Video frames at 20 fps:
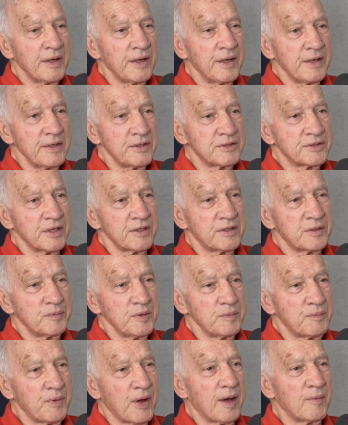And he said to
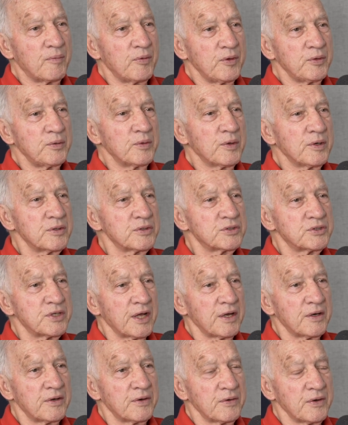me, Bob, whether you
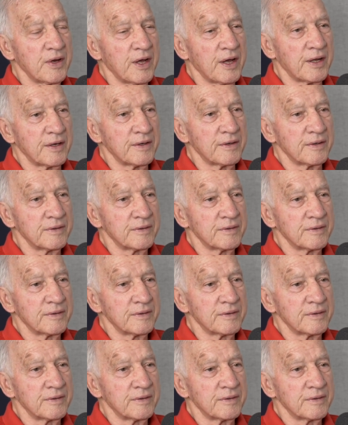understand it or not,